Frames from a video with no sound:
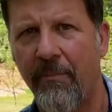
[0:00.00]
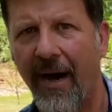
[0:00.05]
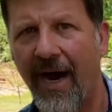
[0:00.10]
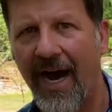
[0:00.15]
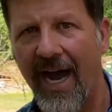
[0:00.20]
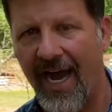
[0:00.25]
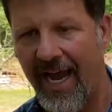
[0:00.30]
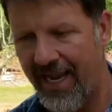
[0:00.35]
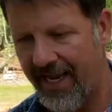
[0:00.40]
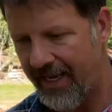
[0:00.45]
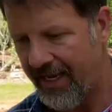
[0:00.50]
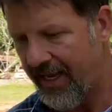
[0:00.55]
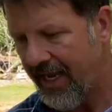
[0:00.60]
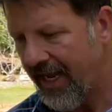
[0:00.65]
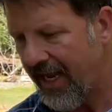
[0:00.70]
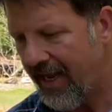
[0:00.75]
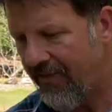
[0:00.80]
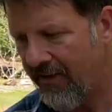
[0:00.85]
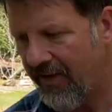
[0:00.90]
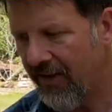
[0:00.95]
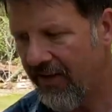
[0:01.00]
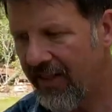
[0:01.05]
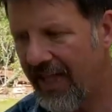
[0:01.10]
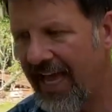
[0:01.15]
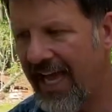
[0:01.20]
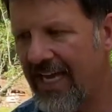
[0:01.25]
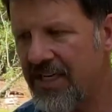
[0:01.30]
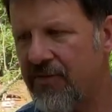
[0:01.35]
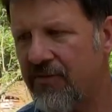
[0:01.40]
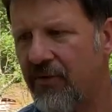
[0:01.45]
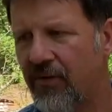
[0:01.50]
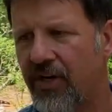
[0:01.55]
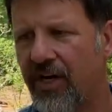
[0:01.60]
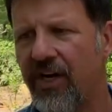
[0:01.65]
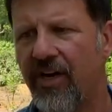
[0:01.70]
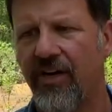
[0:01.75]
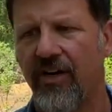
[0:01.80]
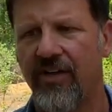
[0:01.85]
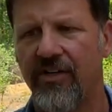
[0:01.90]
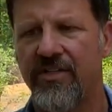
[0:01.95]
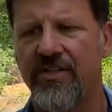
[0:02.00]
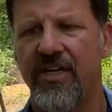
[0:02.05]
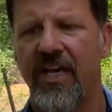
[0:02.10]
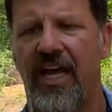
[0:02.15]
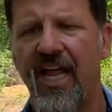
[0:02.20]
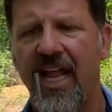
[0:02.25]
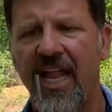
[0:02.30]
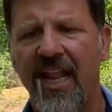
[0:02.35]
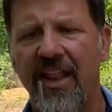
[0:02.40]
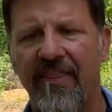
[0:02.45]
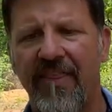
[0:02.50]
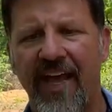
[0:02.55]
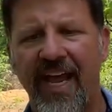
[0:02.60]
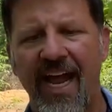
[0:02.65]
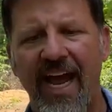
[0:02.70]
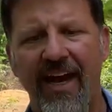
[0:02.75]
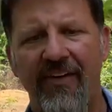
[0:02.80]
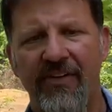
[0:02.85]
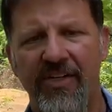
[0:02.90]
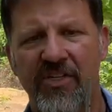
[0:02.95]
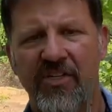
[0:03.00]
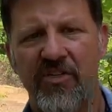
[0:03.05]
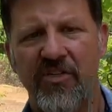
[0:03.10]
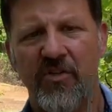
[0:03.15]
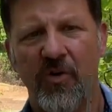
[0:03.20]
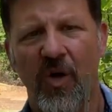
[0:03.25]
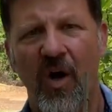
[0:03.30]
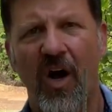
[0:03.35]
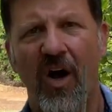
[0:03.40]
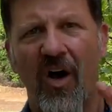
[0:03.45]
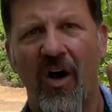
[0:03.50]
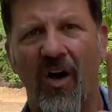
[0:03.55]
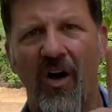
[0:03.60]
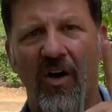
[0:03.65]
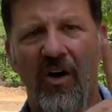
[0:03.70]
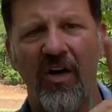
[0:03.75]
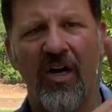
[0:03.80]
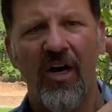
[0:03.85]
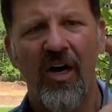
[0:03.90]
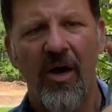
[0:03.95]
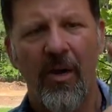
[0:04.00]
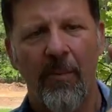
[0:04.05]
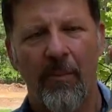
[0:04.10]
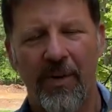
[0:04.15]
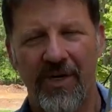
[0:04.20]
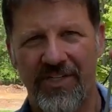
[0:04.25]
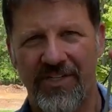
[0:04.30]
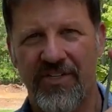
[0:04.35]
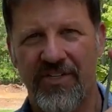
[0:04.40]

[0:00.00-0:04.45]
buy, and they'll last for years. They have a strong but